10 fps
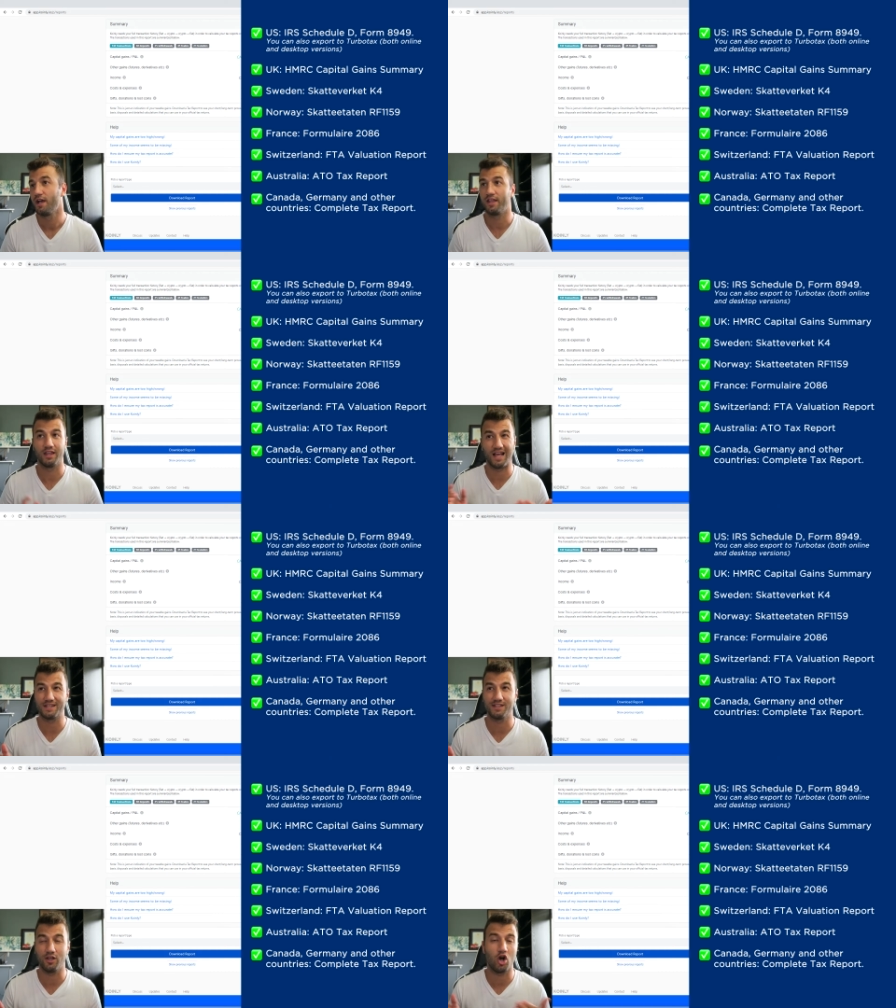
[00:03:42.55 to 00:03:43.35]
And then
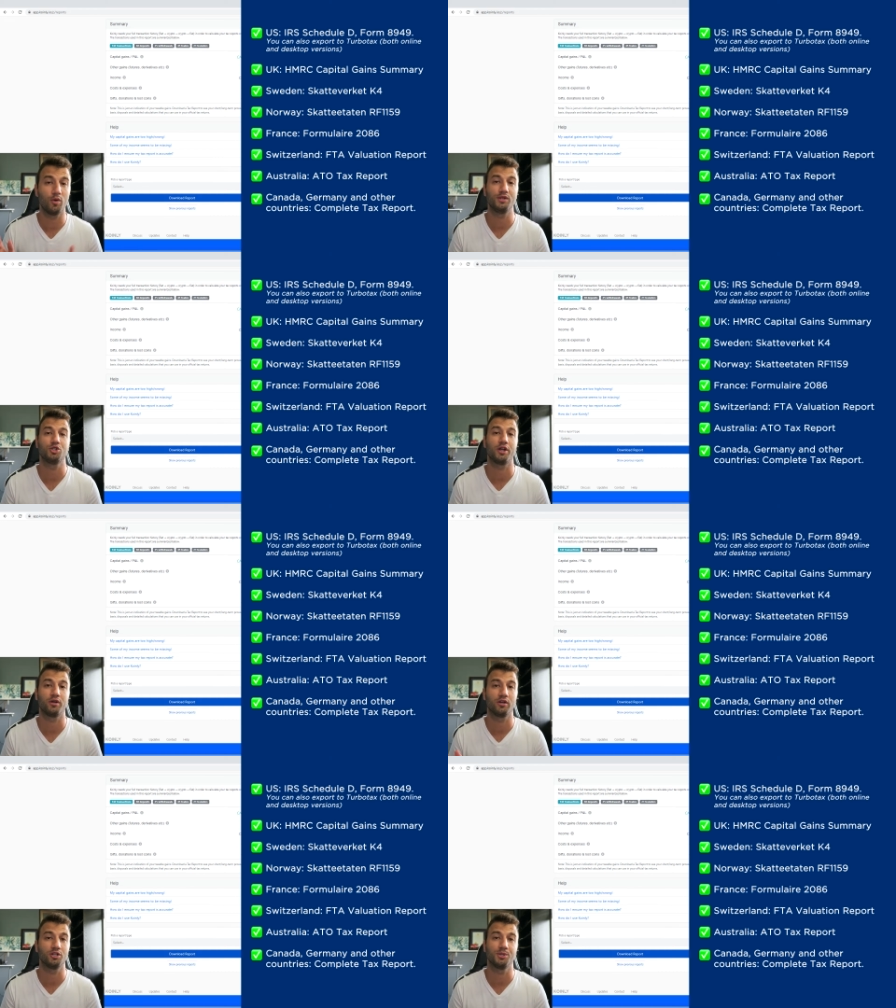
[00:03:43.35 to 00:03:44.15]
lastly, always check
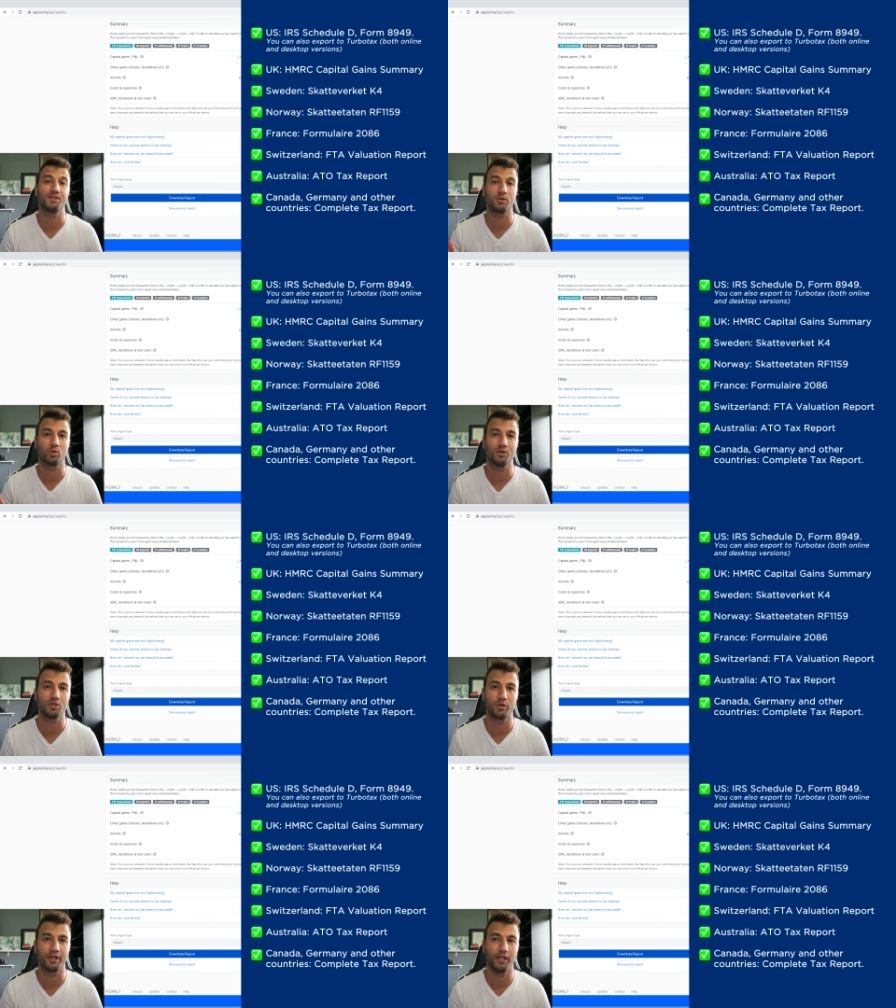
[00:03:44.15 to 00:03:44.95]
your country's rules
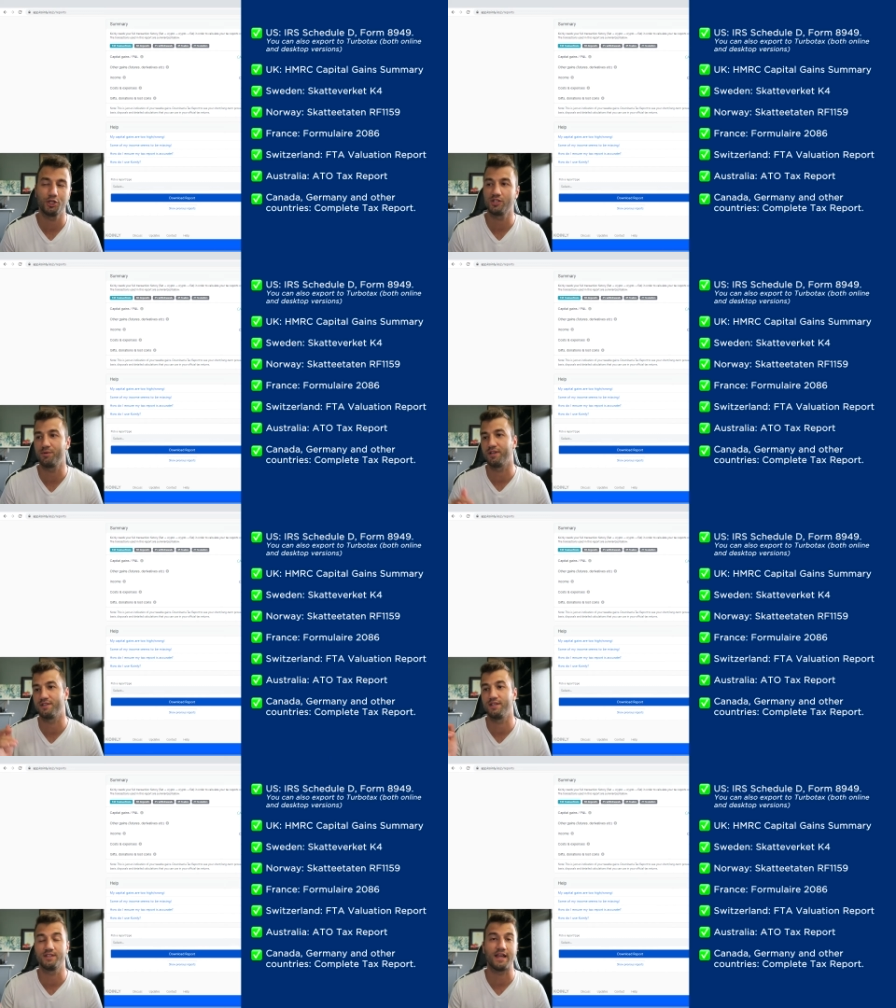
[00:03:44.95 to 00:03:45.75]
and regulations,
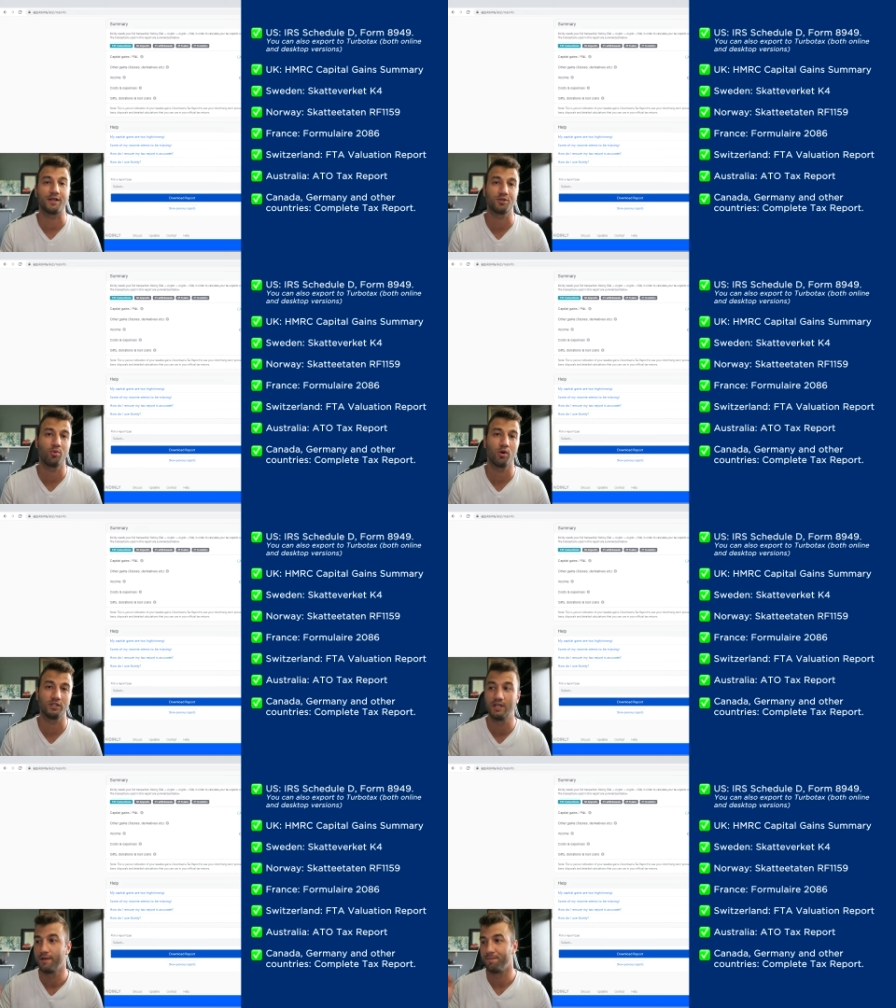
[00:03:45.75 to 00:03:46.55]
because this tax report,